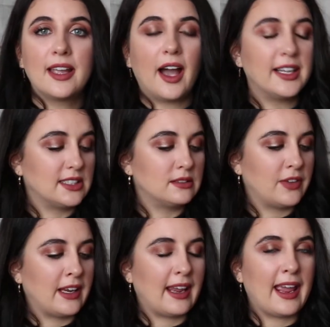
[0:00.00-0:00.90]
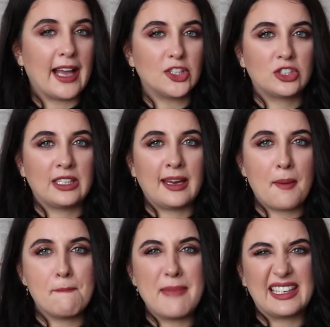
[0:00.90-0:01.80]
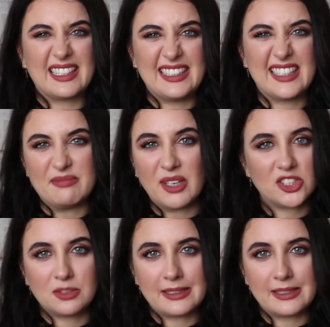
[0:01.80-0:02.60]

I didn't think it actually medically did much to my